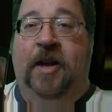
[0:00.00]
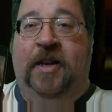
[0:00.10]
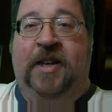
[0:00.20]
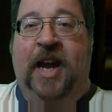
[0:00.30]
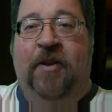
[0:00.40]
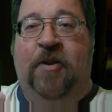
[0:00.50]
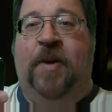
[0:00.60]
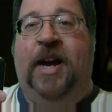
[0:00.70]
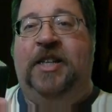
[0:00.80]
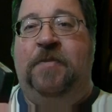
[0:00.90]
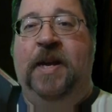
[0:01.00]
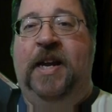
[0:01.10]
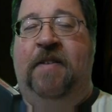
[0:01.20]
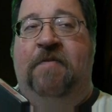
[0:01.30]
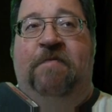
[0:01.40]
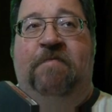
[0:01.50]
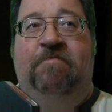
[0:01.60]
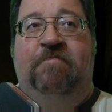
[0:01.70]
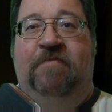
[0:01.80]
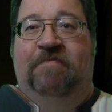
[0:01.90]
Kind of reminds me of
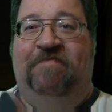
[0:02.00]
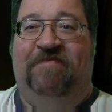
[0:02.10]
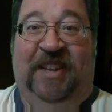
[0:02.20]
a